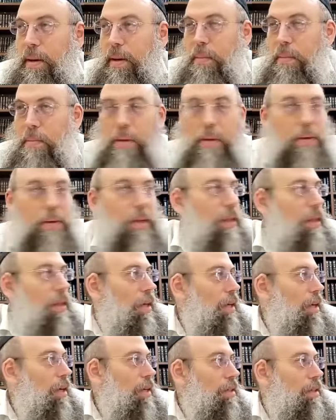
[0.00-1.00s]
But the only thing
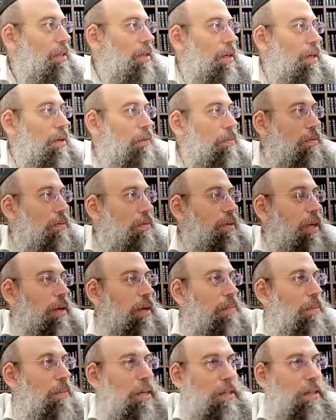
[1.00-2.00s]
is that you won't take
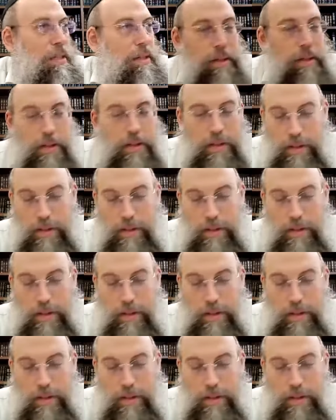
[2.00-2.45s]
miser